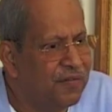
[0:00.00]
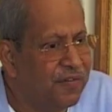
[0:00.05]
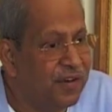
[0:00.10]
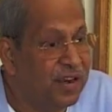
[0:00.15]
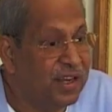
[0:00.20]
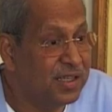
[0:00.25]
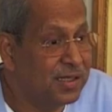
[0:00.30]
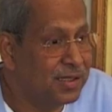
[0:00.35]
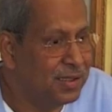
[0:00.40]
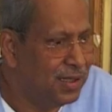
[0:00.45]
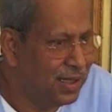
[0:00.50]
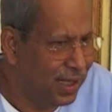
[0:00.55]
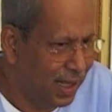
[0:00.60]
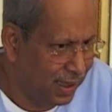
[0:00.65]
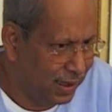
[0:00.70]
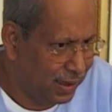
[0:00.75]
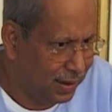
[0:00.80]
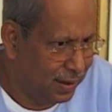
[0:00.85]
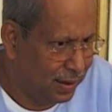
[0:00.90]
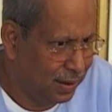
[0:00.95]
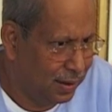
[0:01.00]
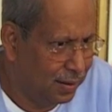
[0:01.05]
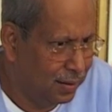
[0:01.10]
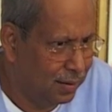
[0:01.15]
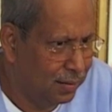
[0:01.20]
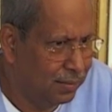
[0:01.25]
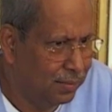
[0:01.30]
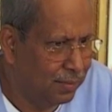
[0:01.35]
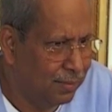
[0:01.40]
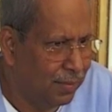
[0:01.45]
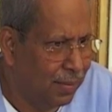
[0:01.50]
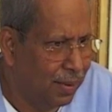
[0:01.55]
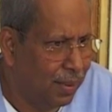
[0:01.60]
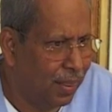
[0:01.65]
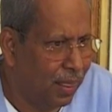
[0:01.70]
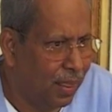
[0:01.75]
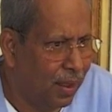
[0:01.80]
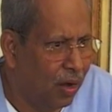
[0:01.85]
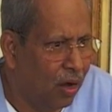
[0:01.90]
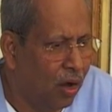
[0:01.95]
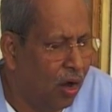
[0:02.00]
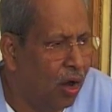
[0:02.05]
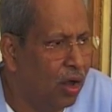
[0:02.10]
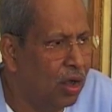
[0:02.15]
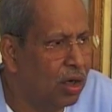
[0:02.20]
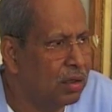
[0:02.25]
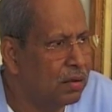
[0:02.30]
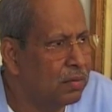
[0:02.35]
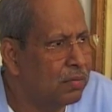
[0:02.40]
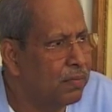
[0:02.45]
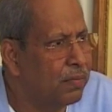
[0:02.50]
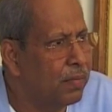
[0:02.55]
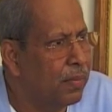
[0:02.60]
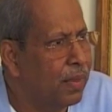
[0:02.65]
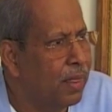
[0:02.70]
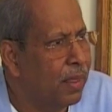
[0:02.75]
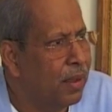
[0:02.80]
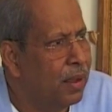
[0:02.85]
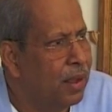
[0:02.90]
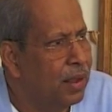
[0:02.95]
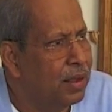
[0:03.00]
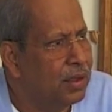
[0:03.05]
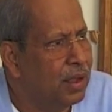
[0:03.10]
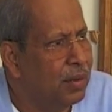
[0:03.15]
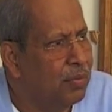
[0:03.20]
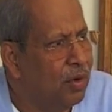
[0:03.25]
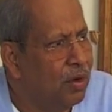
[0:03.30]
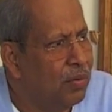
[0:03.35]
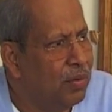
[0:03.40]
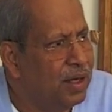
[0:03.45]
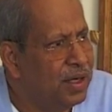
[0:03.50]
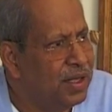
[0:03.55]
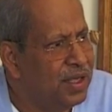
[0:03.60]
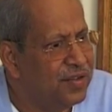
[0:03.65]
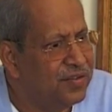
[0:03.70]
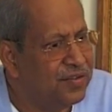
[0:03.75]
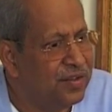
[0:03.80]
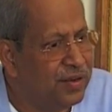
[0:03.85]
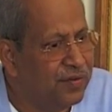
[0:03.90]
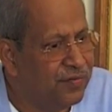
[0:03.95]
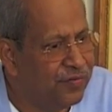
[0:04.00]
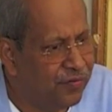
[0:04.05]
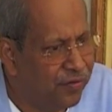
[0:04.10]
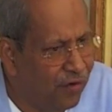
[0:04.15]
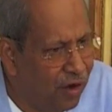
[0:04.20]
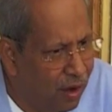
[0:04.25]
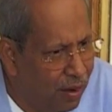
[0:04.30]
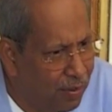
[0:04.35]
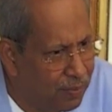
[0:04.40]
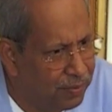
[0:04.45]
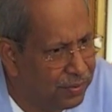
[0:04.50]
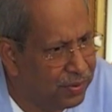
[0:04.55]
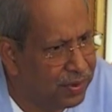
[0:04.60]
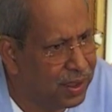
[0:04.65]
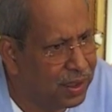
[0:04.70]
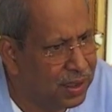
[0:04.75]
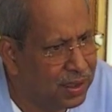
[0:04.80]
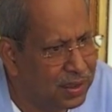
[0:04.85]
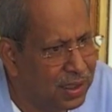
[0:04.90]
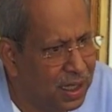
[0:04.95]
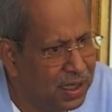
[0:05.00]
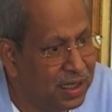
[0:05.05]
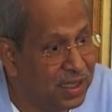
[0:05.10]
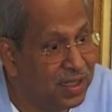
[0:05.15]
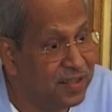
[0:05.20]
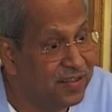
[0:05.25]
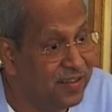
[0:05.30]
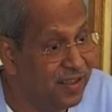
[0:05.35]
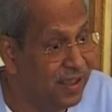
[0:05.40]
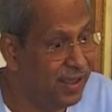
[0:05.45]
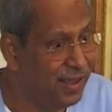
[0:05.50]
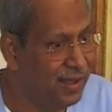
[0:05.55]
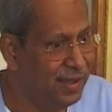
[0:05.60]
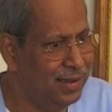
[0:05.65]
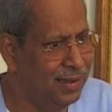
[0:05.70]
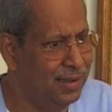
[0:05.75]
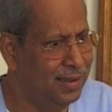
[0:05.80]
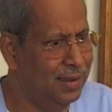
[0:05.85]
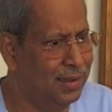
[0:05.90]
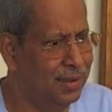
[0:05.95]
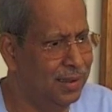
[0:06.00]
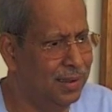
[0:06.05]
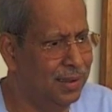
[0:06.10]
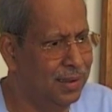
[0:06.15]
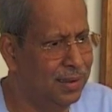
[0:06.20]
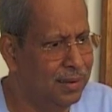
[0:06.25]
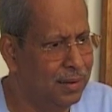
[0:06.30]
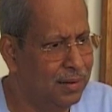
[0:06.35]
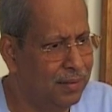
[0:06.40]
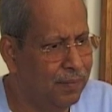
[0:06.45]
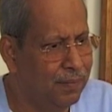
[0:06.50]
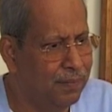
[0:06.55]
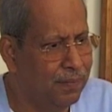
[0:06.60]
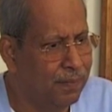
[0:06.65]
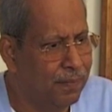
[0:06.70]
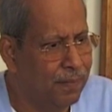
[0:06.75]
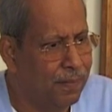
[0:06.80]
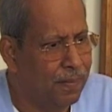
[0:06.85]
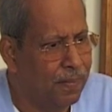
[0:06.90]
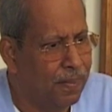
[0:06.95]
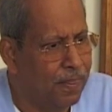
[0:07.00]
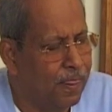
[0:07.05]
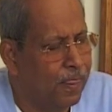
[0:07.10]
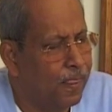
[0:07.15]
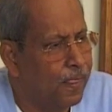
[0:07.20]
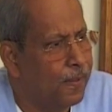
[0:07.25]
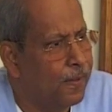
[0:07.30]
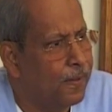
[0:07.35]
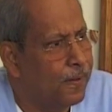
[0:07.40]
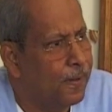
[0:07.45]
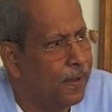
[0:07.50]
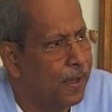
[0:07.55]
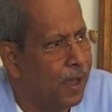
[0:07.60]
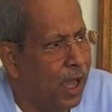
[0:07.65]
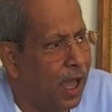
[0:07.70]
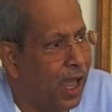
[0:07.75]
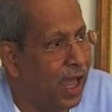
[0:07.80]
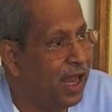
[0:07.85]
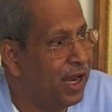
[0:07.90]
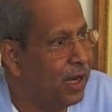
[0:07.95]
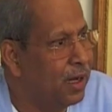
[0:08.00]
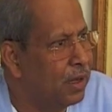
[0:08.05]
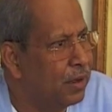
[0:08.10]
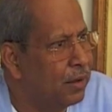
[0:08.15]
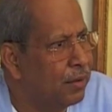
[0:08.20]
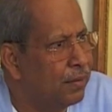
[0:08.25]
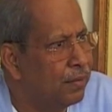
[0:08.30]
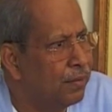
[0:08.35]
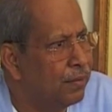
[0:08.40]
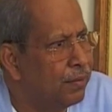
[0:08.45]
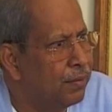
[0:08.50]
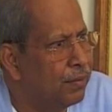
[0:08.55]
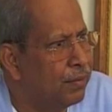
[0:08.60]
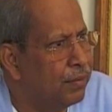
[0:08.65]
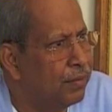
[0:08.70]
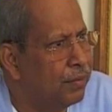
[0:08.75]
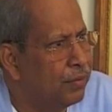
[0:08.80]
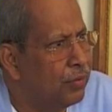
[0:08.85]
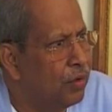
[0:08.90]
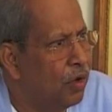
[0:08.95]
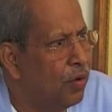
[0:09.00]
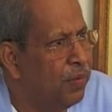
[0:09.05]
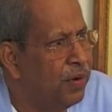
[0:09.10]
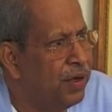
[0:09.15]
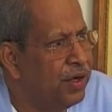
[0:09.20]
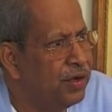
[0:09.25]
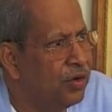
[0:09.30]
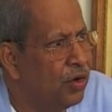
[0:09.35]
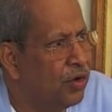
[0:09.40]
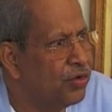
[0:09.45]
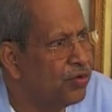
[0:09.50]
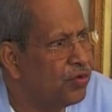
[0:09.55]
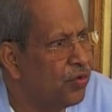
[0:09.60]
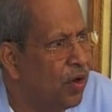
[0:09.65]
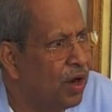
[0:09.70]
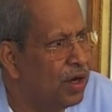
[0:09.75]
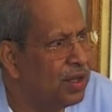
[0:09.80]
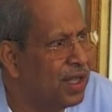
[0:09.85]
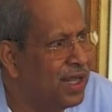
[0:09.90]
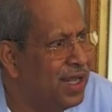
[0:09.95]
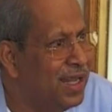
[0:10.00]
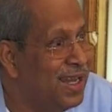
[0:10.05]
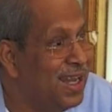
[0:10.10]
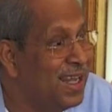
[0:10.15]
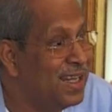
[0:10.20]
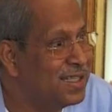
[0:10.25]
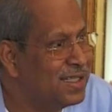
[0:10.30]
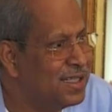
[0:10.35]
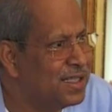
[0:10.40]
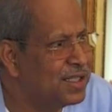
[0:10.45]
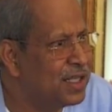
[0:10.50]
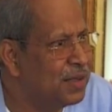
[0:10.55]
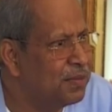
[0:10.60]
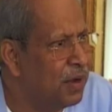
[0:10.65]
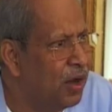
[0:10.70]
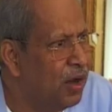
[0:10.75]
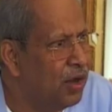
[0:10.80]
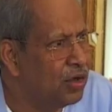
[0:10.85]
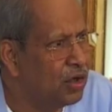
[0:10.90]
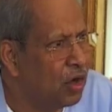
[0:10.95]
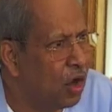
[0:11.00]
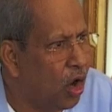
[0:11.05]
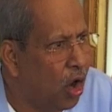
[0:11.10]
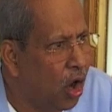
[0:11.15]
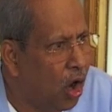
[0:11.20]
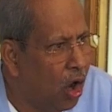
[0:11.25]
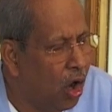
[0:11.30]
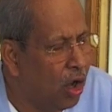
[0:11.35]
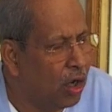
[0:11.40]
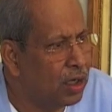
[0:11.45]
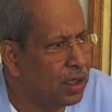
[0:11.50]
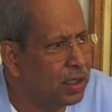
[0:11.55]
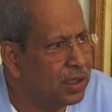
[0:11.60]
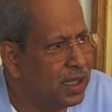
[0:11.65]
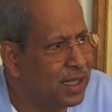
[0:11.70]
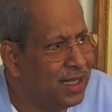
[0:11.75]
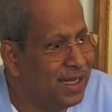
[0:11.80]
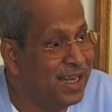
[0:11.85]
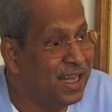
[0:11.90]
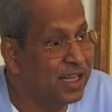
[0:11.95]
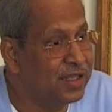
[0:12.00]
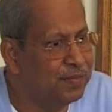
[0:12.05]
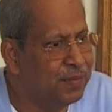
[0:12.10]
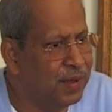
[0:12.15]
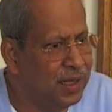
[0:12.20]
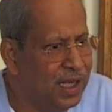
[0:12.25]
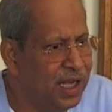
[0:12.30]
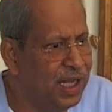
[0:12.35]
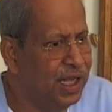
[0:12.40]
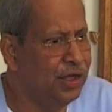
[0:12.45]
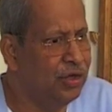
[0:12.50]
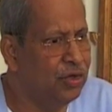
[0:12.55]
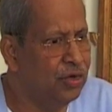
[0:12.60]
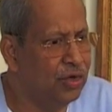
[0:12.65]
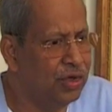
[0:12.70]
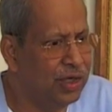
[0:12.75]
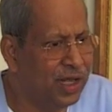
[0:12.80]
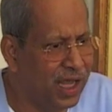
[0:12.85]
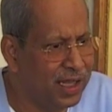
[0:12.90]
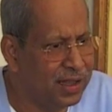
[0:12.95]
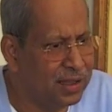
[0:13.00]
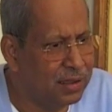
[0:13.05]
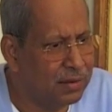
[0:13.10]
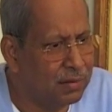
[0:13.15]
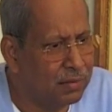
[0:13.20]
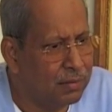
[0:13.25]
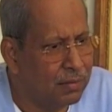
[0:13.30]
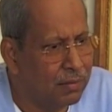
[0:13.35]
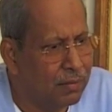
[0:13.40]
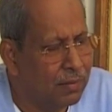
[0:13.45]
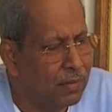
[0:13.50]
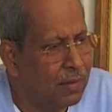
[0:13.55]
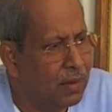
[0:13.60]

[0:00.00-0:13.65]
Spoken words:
confronts death, or the moment he is informed that he is ill and nobody knows what the illness is about, or the illness may lead to death,